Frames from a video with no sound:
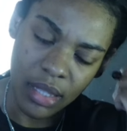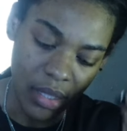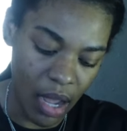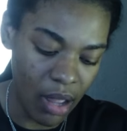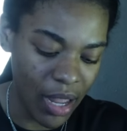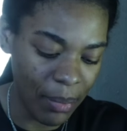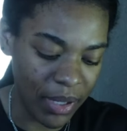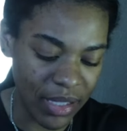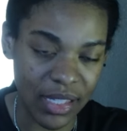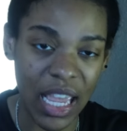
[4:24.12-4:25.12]
Y'all, I
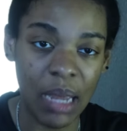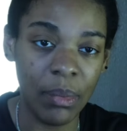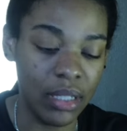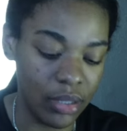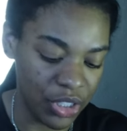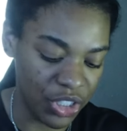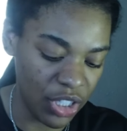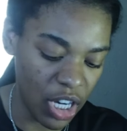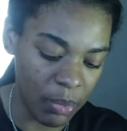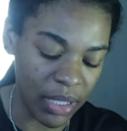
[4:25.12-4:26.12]
can say I'm a little
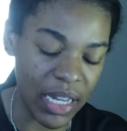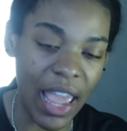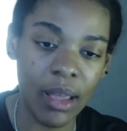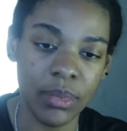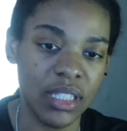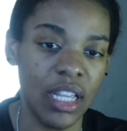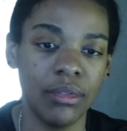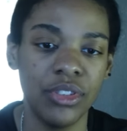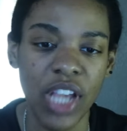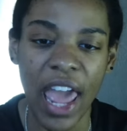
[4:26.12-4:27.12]
shook my damn
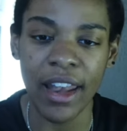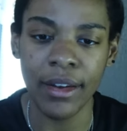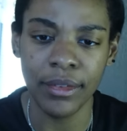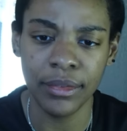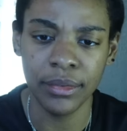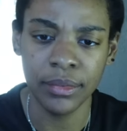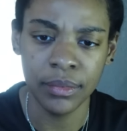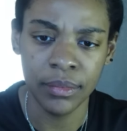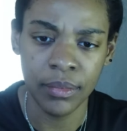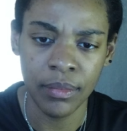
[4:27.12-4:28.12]
self. Shit!
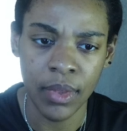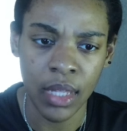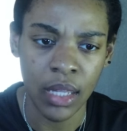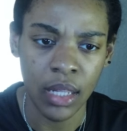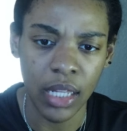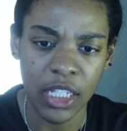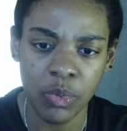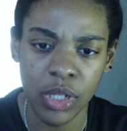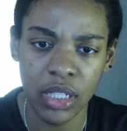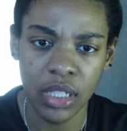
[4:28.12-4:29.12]

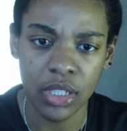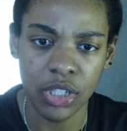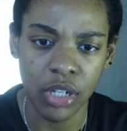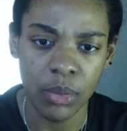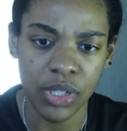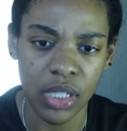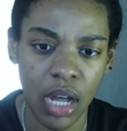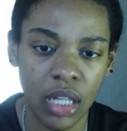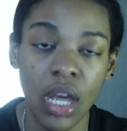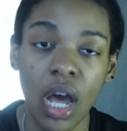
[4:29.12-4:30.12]
Let's read the description.
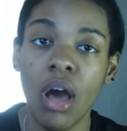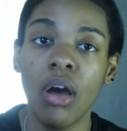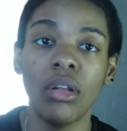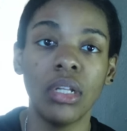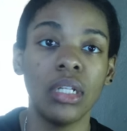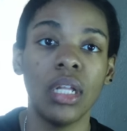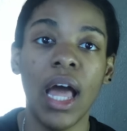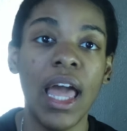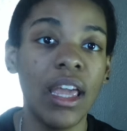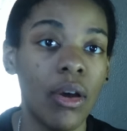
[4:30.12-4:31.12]
Y'all,
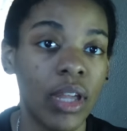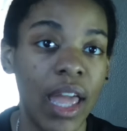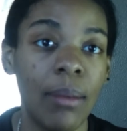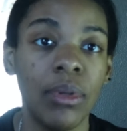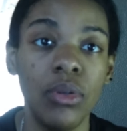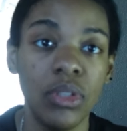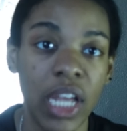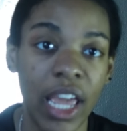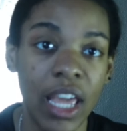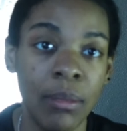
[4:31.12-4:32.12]
I ain't gonna cap Luke
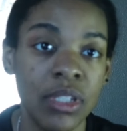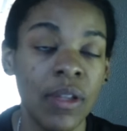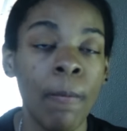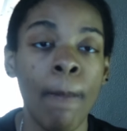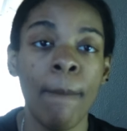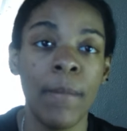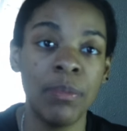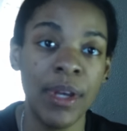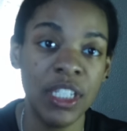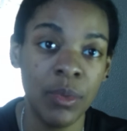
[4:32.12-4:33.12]
James,
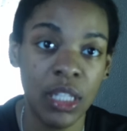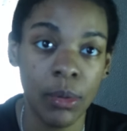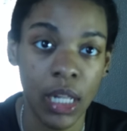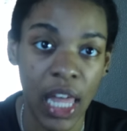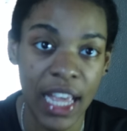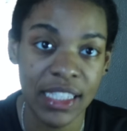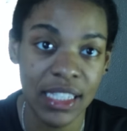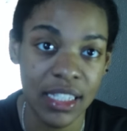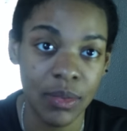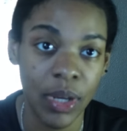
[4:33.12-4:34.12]
especially with them
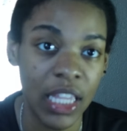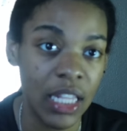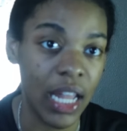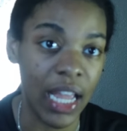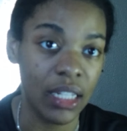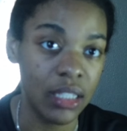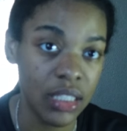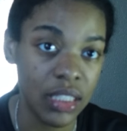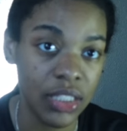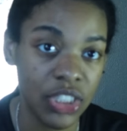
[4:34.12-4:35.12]
glasses and the way he like
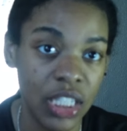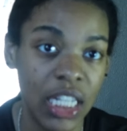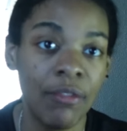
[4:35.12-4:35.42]
looks and shit.